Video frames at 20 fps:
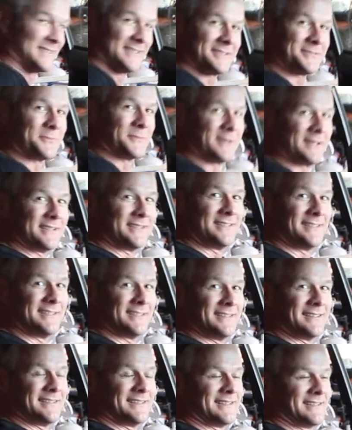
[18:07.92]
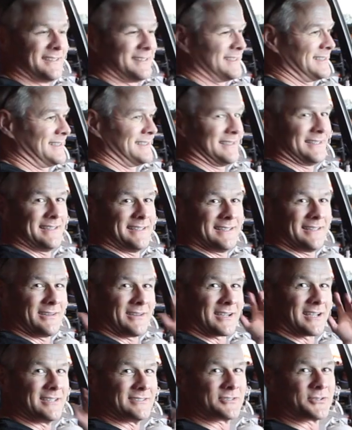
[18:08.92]
this one
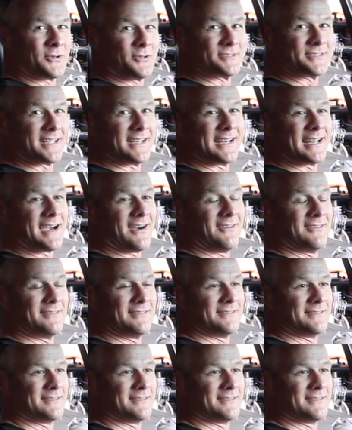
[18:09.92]
controls it now.